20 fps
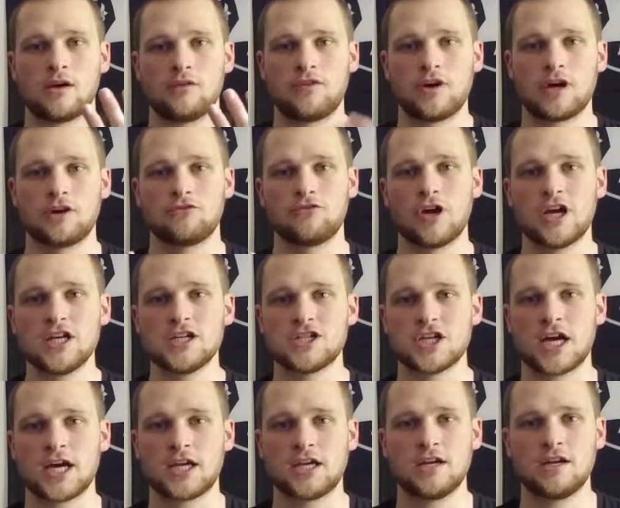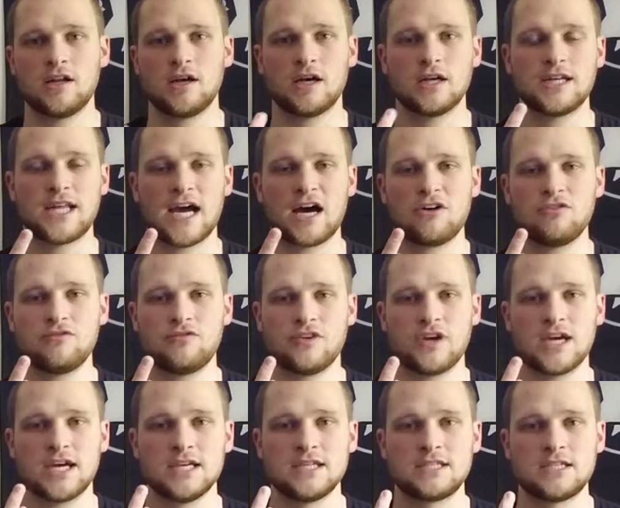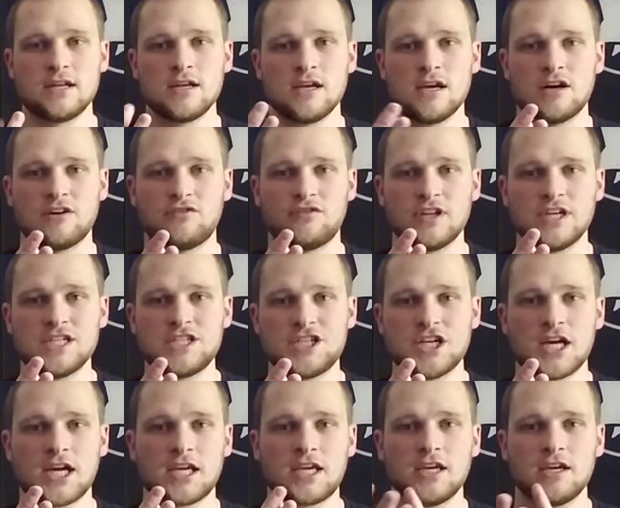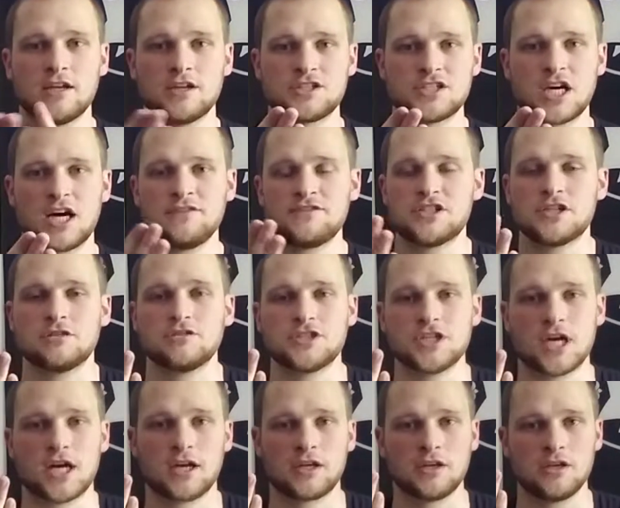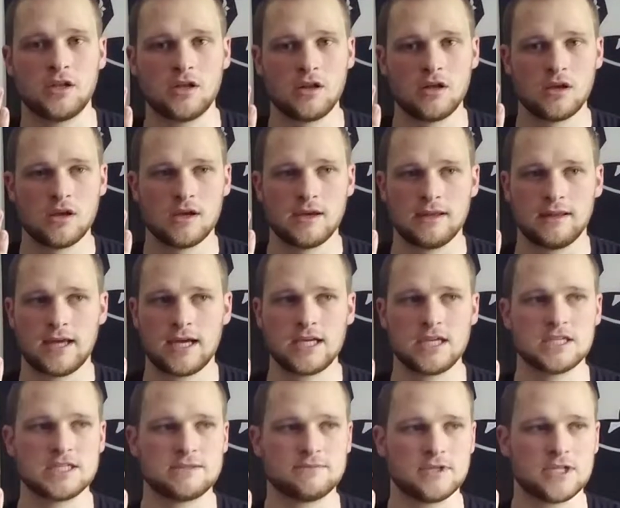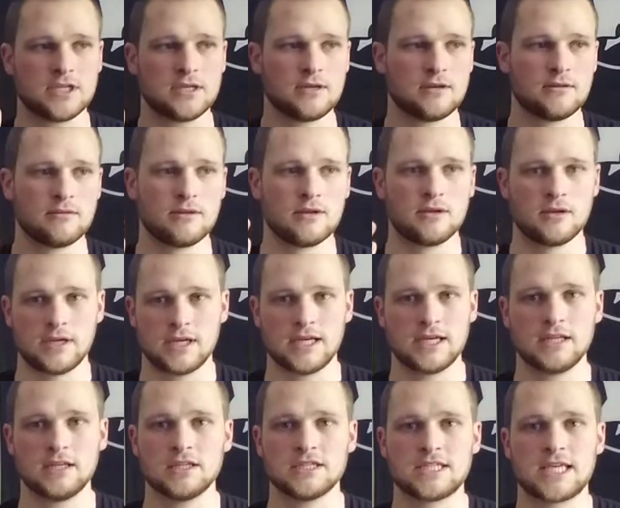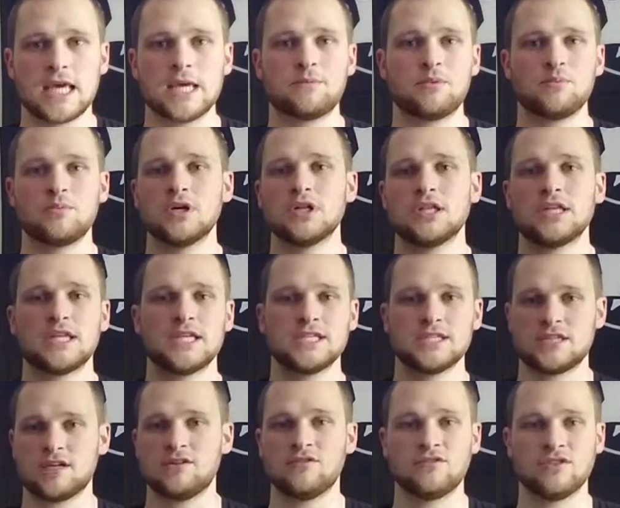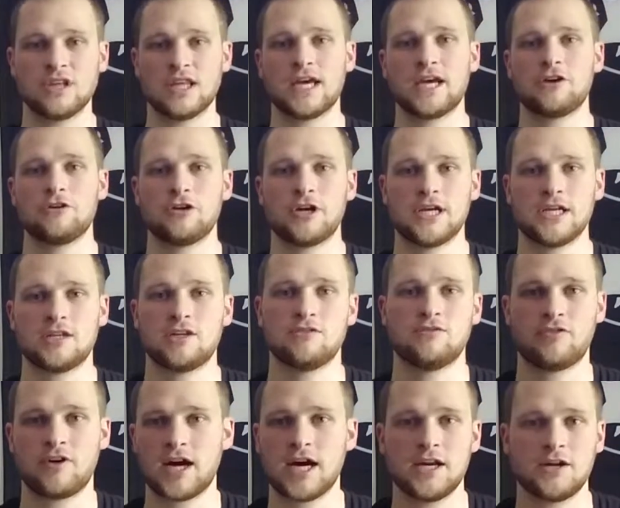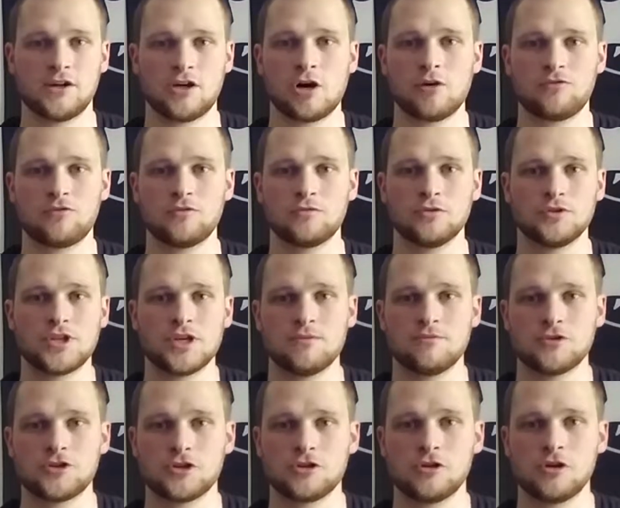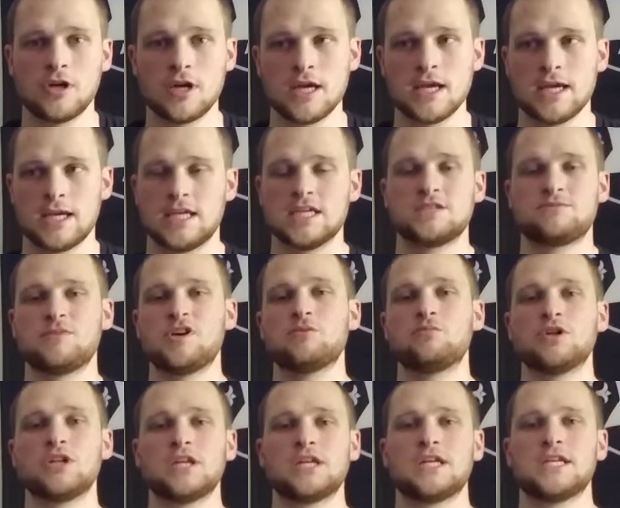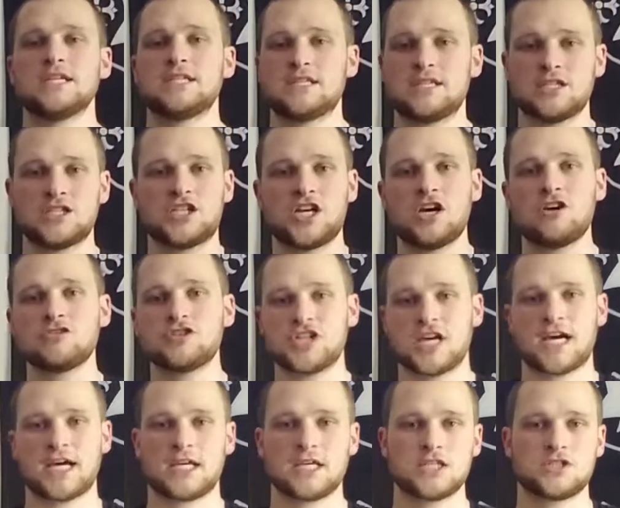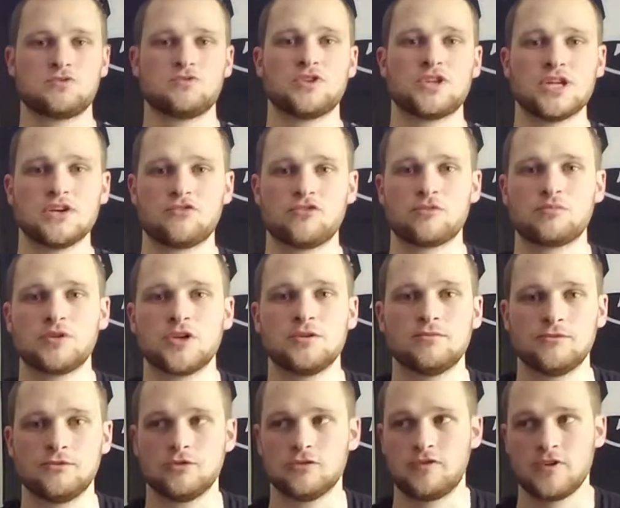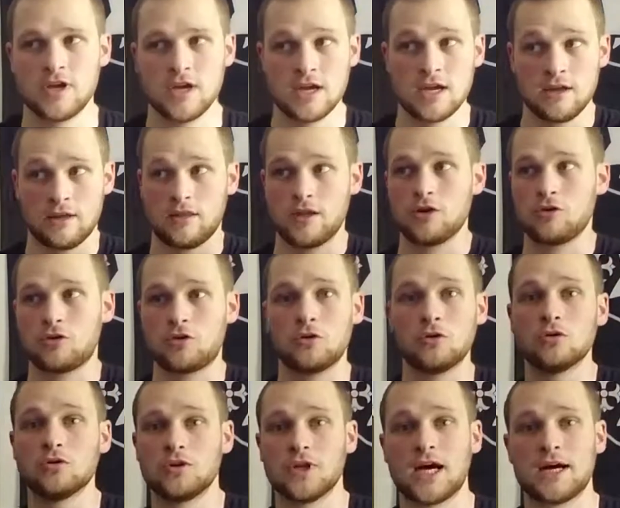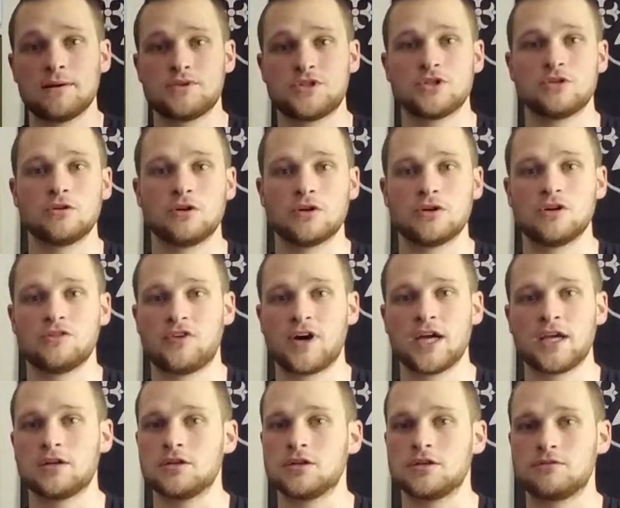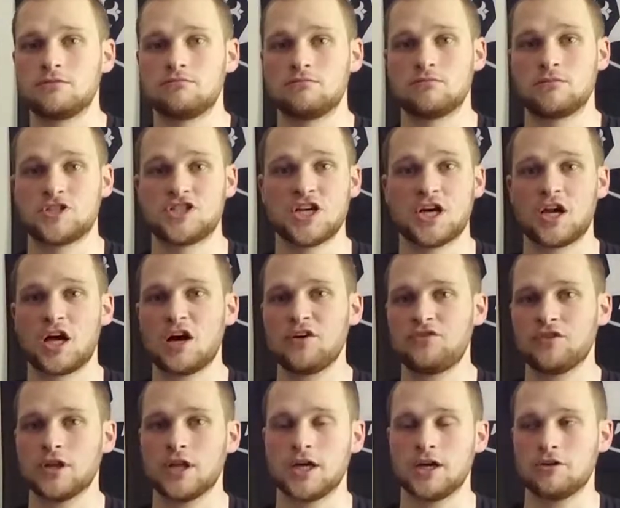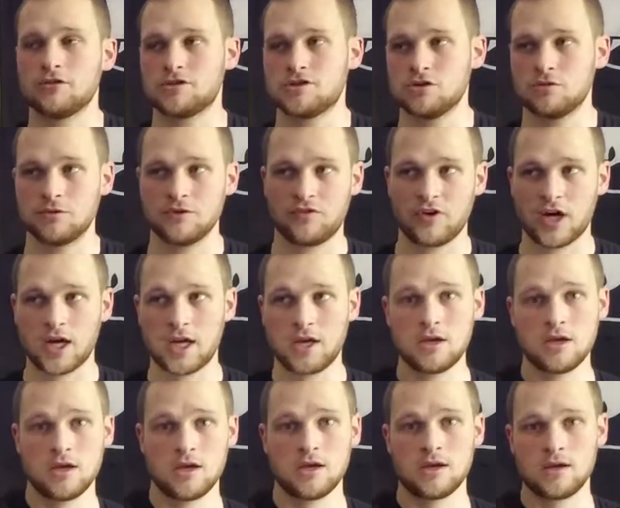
I've got a rain jacket, a down vest, a fleece jacket, and a soft shell jacket. That gives me endless capabilities of layering to find a comfortable temperature. Gives me abilities to share jackets with different people. If they're cold and I'm still good, if I can shed off a layer and still be fine,